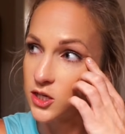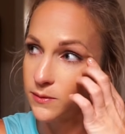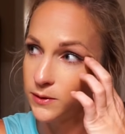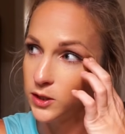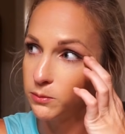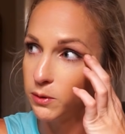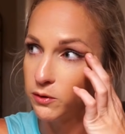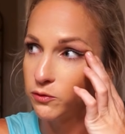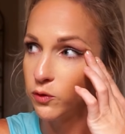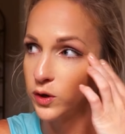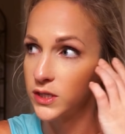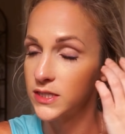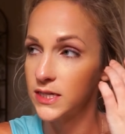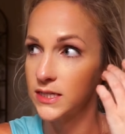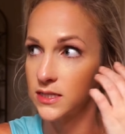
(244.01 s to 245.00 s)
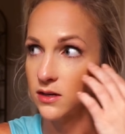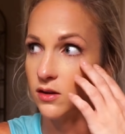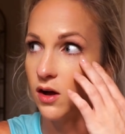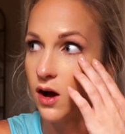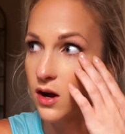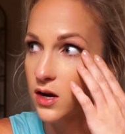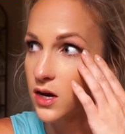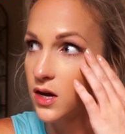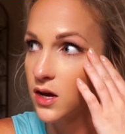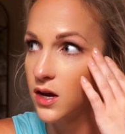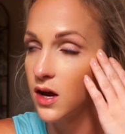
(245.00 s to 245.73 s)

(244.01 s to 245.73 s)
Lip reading: the gym a little bit before 6 o'clock,